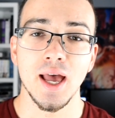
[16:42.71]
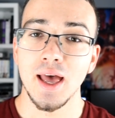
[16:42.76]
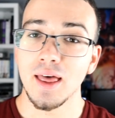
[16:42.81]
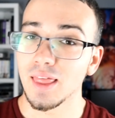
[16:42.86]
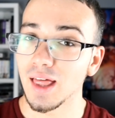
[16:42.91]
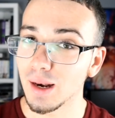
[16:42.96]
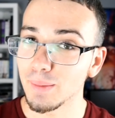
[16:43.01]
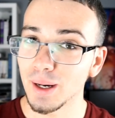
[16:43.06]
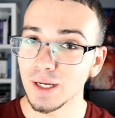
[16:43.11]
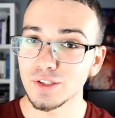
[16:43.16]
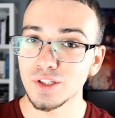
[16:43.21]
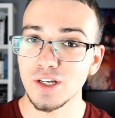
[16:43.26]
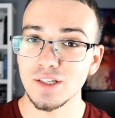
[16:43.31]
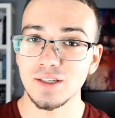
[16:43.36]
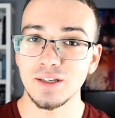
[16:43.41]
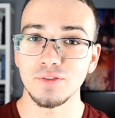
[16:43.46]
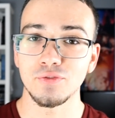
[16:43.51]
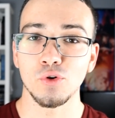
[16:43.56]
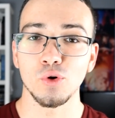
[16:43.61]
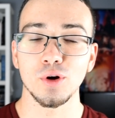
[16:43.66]
That about does
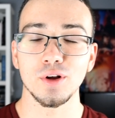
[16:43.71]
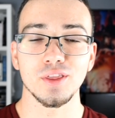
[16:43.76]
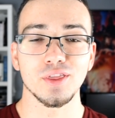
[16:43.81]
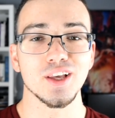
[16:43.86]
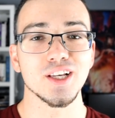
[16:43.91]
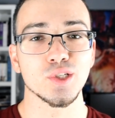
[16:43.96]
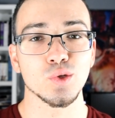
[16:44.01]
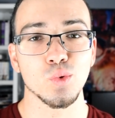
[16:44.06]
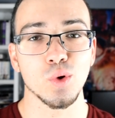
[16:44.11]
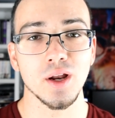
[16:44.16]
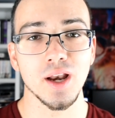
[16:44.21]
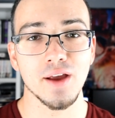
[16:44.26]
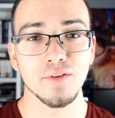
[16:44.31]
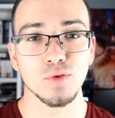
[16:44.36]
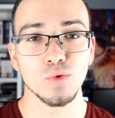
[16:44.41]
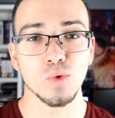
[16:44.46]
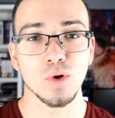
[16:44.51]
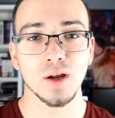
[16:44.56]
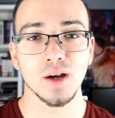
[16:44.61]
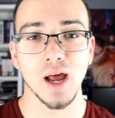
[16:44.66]
it for this one,
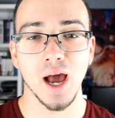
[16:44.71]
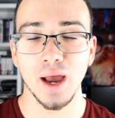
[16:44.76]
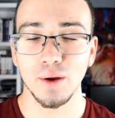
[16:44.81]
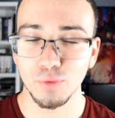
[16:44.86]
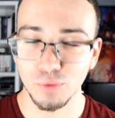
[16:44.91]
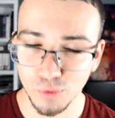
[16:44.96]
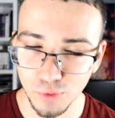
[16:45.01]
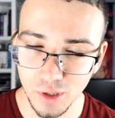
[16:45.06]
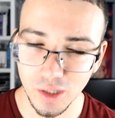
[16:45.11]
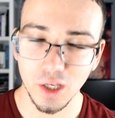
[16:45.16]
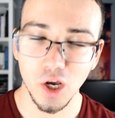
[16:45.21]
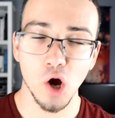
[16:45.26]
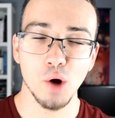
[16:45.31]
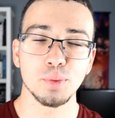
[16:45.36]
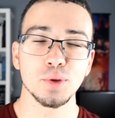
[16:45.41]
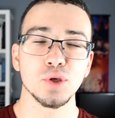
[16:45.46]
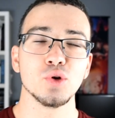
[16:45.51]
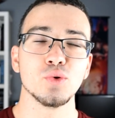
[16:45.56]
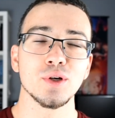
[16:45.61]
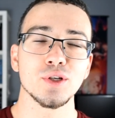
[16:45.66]
everyone. I really
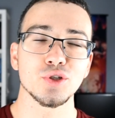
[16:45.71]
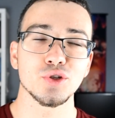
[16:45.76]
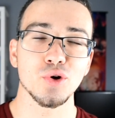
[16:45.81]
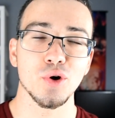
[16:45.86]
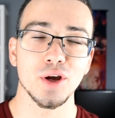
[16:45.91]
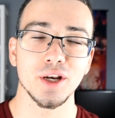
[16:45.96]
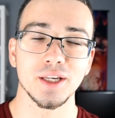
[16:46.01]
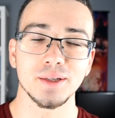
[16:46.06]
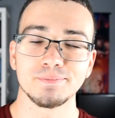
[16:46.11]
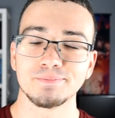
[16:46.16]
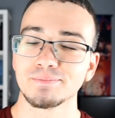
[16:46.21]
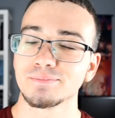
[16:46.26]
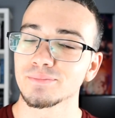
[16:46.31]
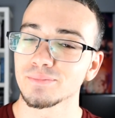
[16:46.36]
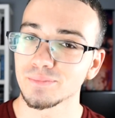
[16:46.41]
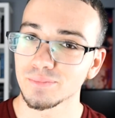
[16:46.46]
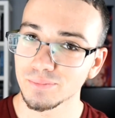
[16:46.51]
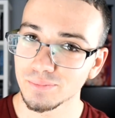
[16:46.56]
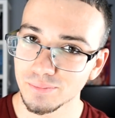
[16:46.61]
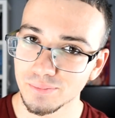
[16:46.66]
hope you enjoyed it.
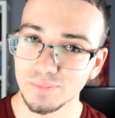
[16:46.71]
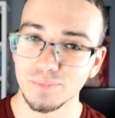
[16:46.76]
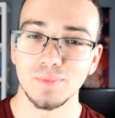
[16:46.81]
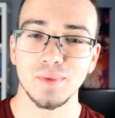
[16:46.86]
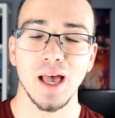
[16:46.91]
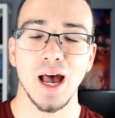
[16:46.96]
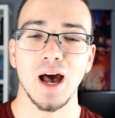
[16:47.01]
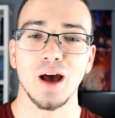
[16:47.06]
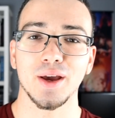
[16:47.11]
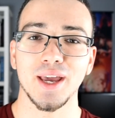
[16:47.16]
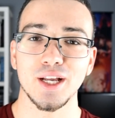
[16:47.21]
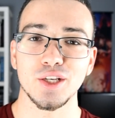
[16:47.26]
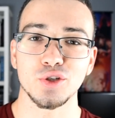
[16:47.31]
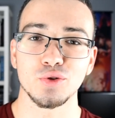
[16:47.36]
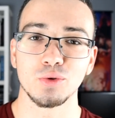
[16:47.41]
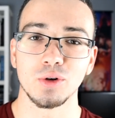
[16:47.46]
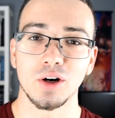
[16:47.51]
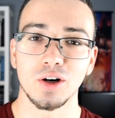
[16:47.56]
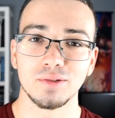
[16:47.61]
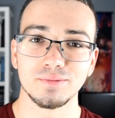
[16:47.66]
I'll catch
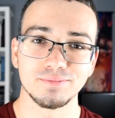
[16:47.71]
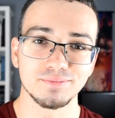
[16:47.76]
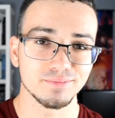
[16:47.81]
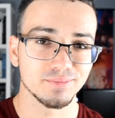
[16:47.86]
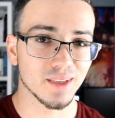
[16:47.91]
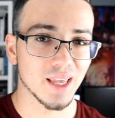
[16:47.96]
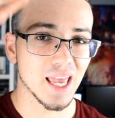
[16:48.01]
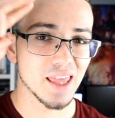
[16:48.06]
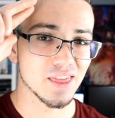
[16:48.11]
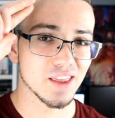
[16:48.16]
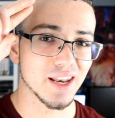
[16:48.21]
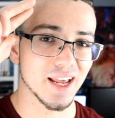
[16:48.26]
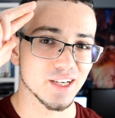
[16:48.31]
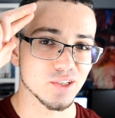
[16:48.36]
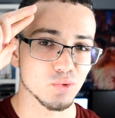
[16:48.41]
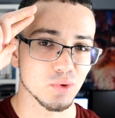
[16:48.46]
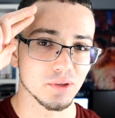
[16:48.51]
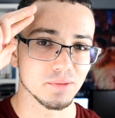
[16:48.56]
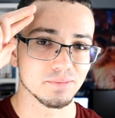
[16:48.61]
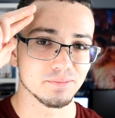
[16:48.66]
you all in the next
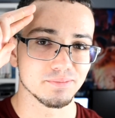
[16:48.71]
one.